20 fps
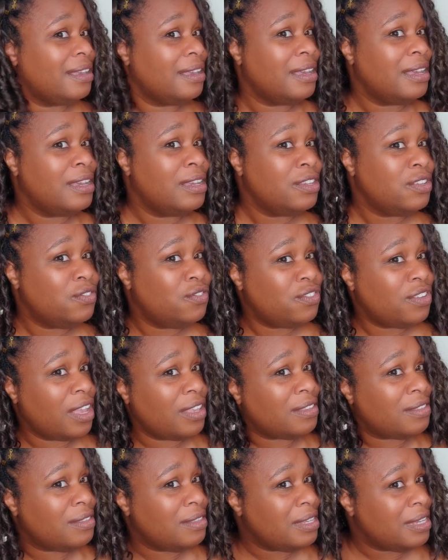you
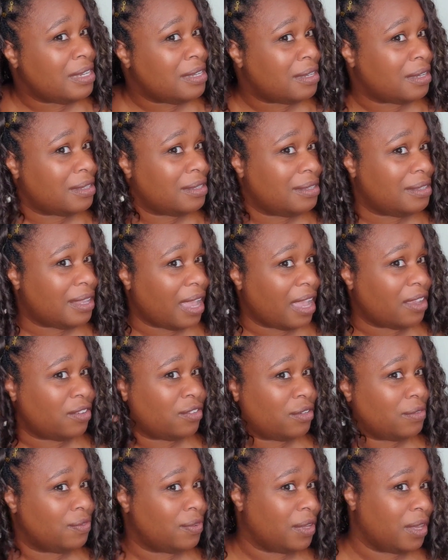just need a
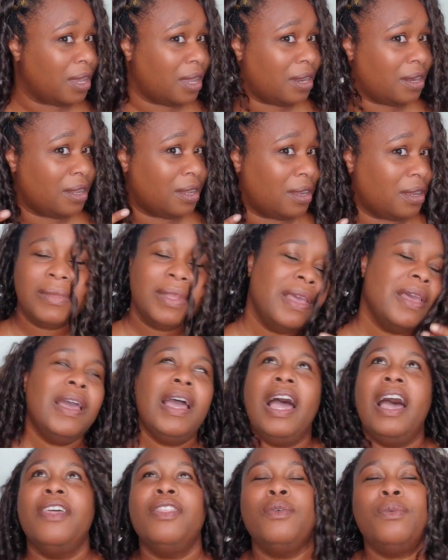dash of colour.
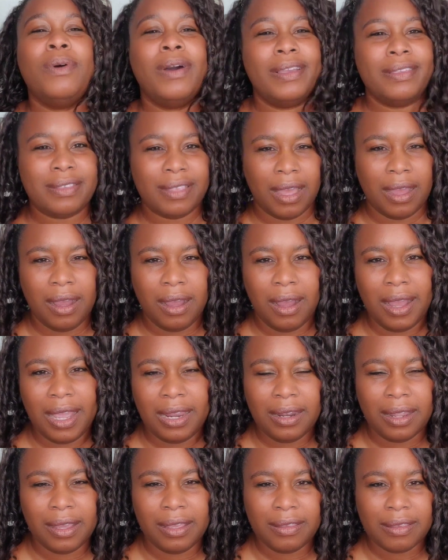Otherwise that
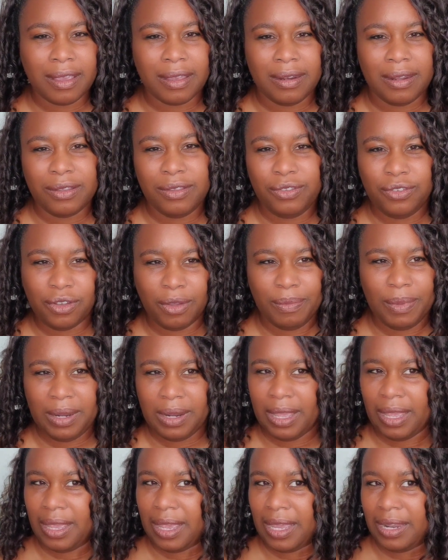highlight is going to
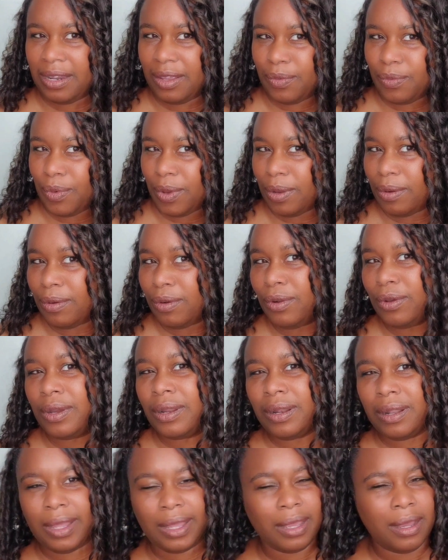dominate and it won't
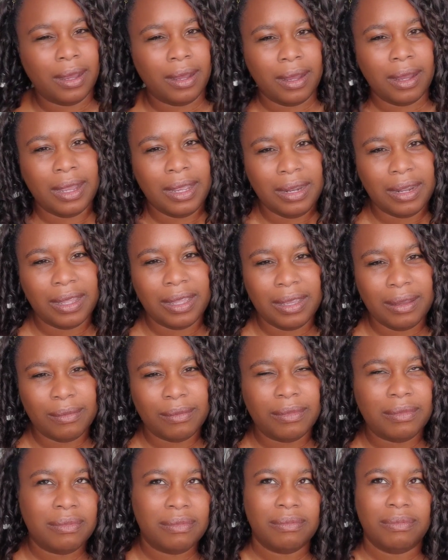look like a highlight. It
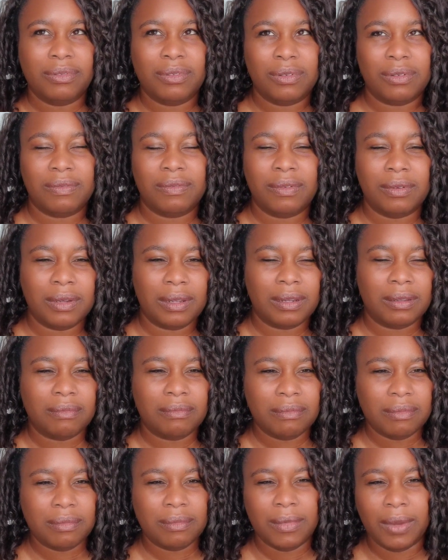will sort of look,
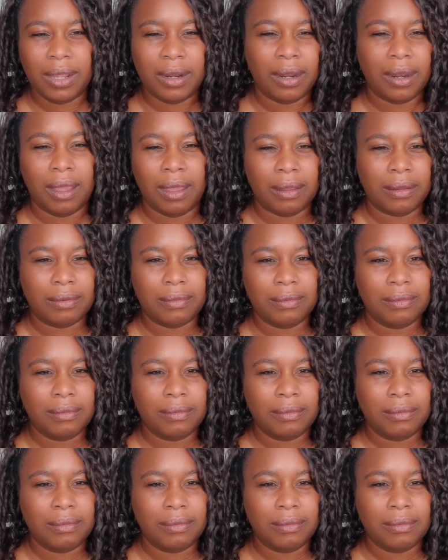I don't know,